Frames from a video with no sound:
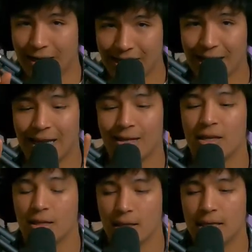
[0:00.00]

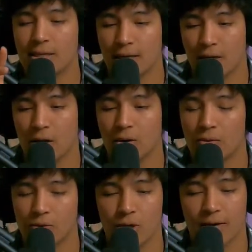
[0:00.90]
again. Yes, I
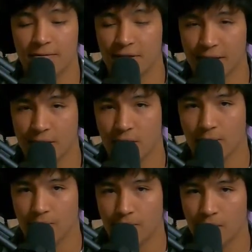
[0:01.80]
know. Trying to fix
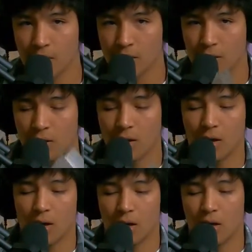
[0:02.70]
them.
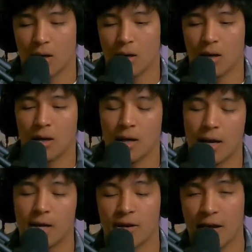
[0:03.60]

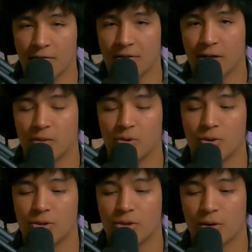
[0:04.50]
Had to fire the
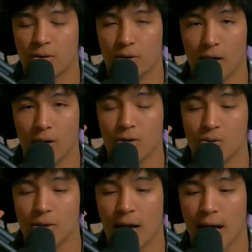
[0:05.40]
producer. Hired a
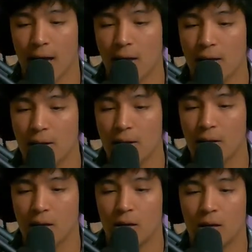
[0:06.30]
new guy.
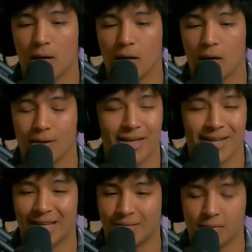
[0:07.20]

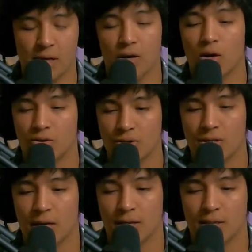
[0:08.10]
That guy kind of also
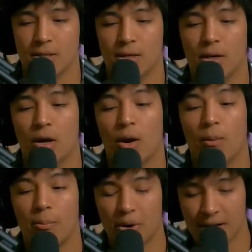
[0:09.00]
sucks.
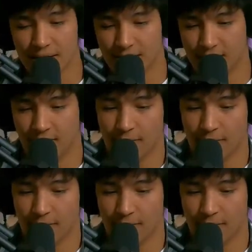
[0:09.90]
But